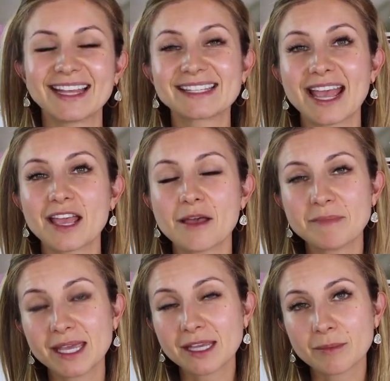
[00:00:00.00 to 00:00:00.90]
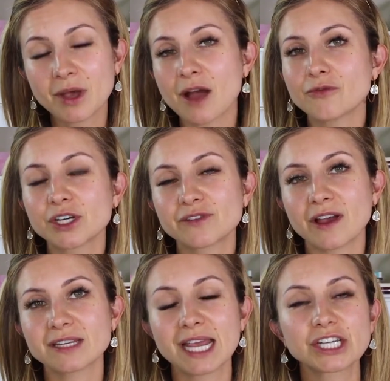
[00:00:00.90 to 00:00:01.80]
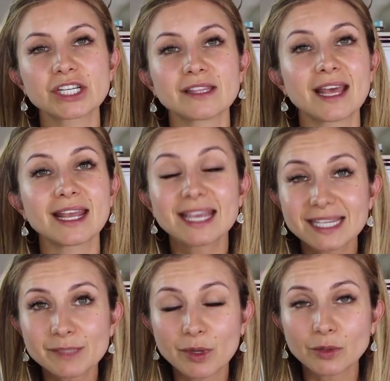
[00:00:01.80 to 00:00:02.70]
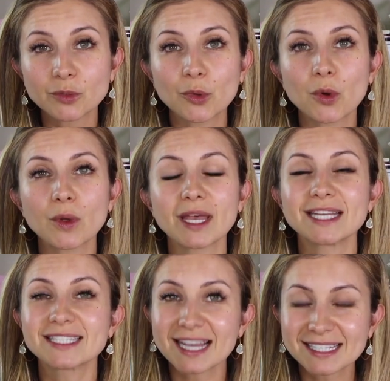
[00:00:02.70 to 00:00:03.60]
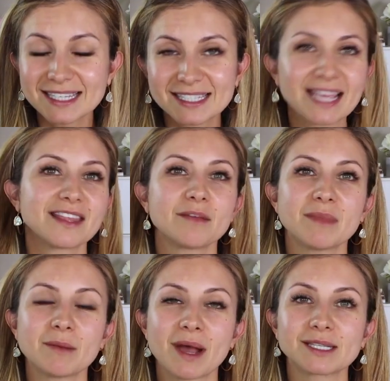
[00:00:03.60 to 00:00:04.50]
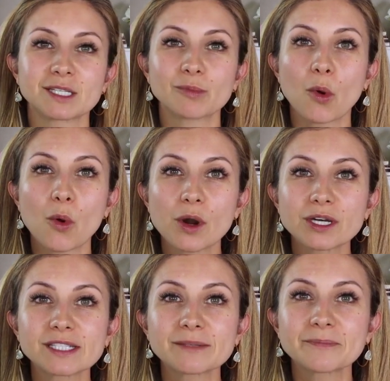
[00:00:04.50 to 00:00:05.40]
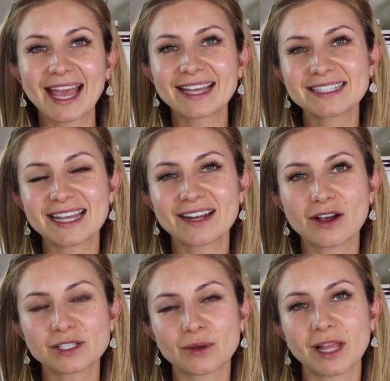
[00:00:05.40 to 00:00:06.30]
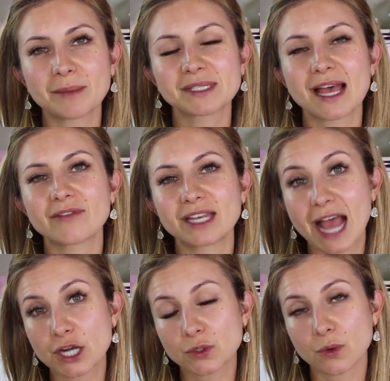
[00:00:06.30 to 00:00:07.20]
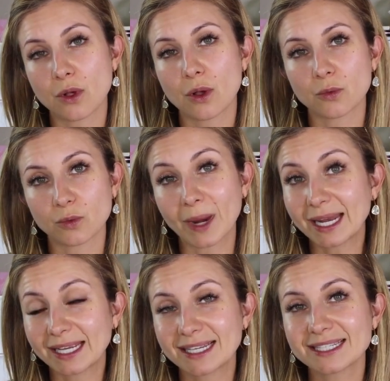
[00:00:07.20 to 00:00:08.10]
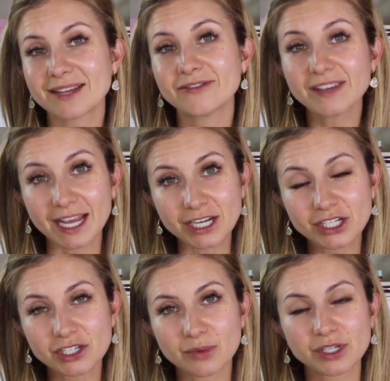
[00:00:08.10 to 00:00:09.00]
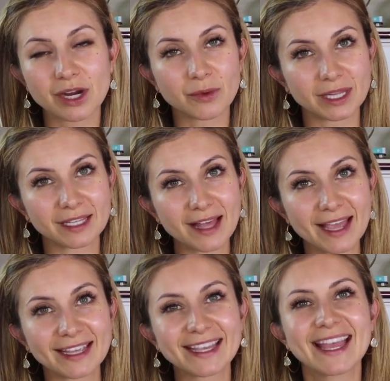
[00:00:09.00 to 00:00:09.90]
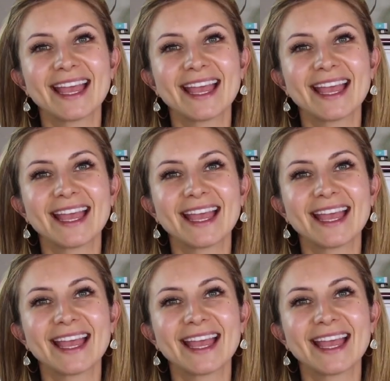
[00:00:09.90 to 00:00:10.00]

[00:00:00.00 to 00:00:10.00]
It's a medium coverage foundation that is buildable. It does say that it minimizes pores, and it also claims to have a natural radiant finish, which I really like.